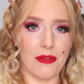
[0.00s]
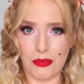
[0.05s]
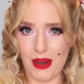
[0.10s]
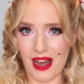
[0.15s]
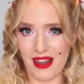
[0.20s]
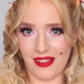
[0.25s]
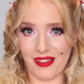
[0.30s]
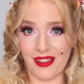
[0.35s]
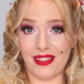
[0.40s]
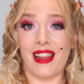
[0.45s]

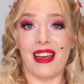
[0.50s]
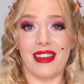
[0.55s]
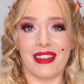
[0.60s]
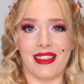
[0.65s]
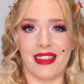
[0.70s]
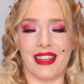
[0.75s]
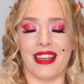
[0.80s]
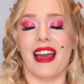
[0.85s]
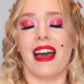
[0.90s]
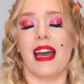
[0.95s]
Well,
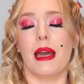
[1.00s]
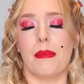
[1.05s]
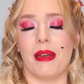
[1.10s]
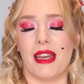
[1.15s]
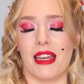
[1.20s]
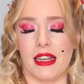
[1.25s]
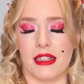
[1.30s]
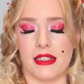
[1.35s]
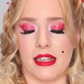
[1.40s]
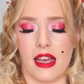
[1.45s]
luckily I'm
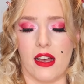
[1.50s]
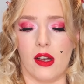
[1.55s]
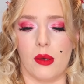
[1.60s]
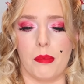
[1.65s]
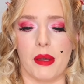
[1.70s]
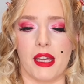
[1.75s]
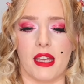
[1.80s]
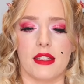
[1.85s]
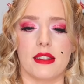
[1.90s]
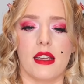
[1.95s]
here to
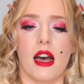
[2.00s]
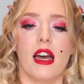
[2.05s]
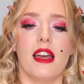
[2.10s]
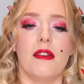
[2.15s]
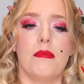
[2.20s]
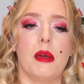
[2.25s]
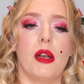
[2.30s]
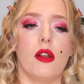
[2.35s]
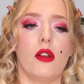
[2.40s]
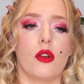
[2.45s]
help because
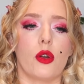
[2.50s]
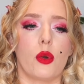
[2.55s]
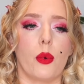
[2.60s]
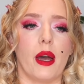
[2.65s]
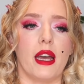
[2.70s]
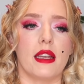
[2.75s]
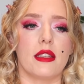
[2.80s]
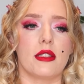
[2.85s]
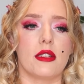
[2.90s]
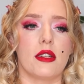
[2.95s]
I've been on a
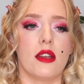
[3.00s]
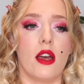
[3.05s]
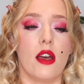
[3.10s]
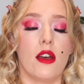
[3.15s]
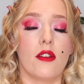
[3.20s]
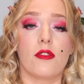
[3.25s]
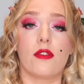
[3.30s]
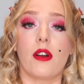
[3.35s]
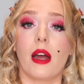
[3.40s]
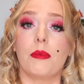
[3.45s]
quest
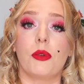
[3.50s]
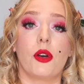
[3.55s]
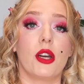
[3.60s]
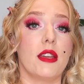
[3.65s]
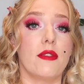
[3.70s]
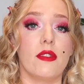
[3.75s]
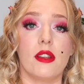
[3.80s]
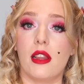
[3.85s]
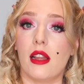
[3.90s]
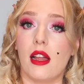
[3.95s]
for, I'm
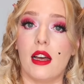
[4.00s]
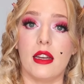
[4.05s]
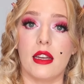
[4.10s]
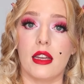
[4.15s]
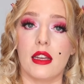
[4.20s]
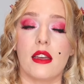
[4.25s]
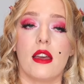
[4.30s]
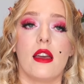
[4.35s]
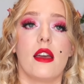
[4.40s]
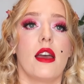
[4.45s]
not even
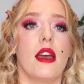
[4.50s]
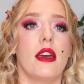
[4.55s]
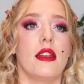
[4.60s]
lying,